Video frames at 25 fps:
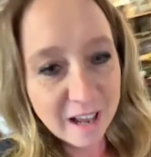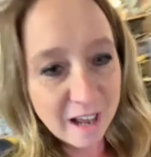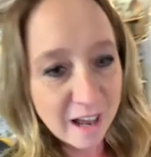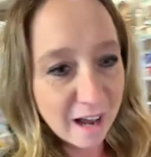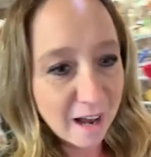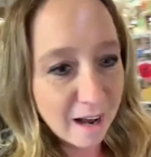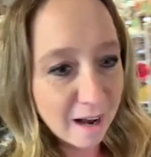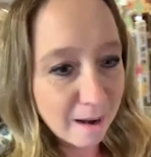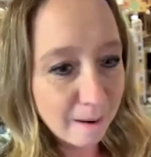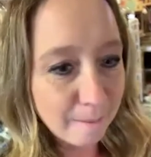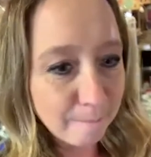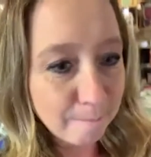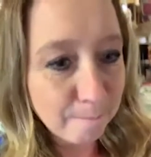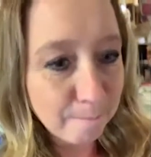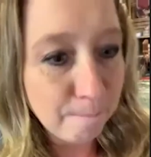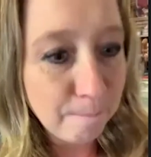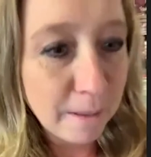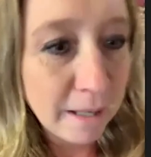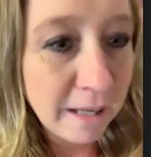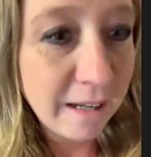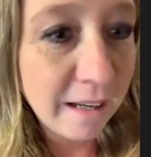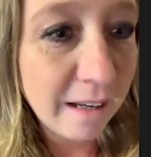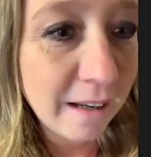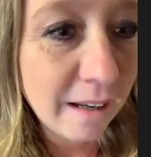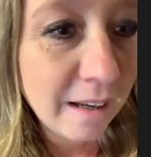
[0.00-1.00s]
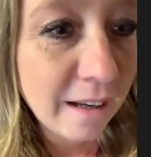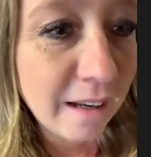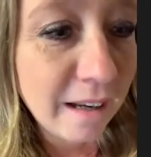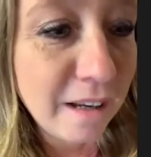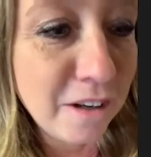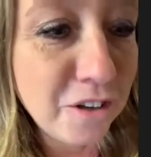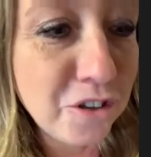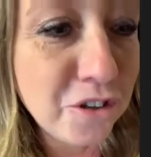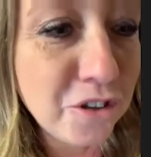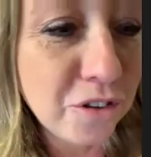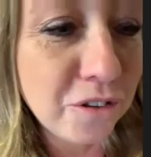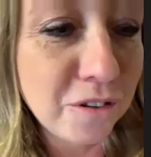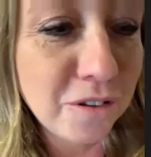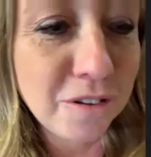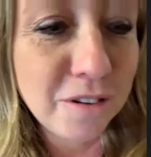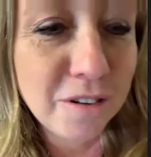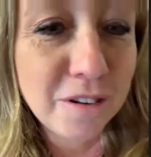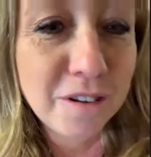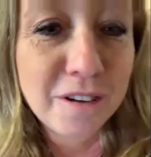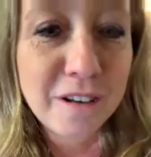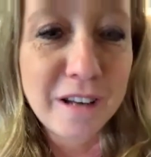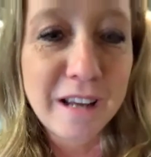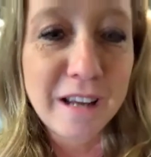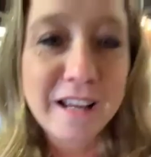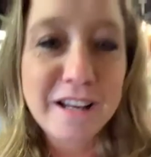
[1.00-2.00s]
But
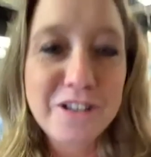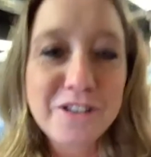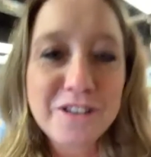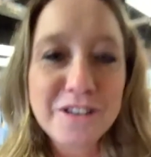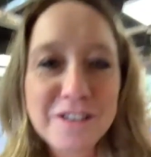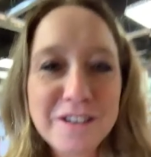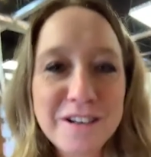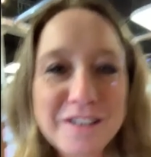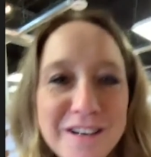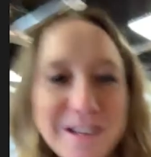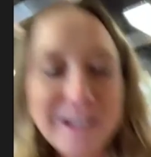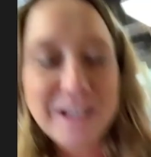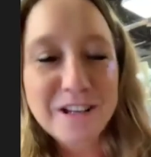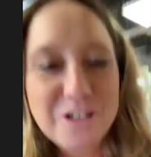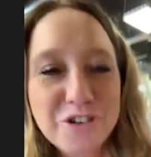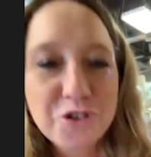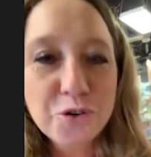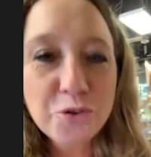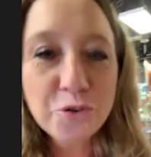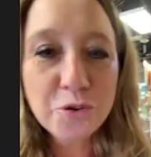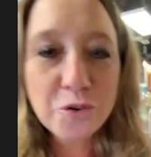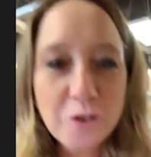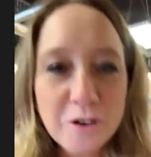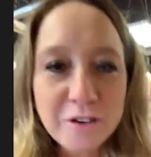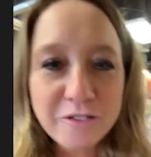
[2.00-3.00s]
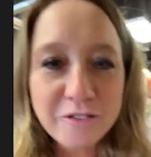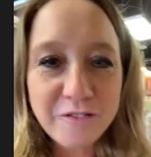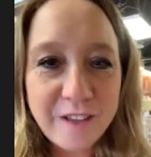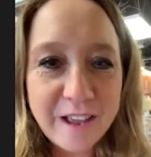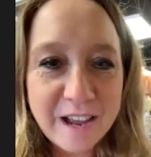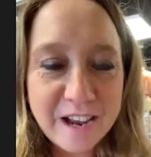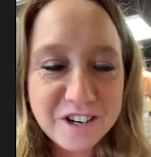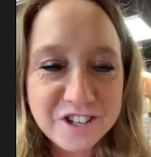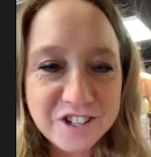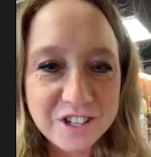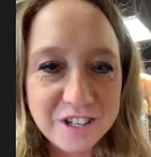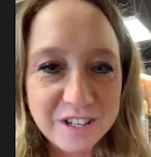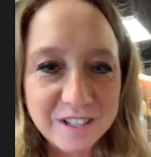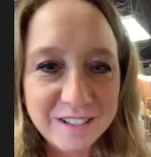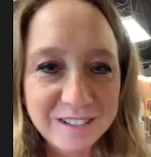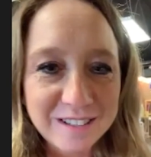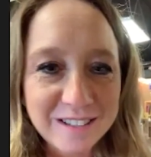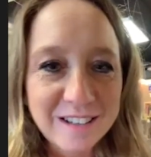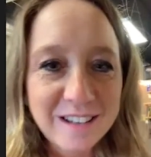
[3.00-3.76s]
in True North fashion,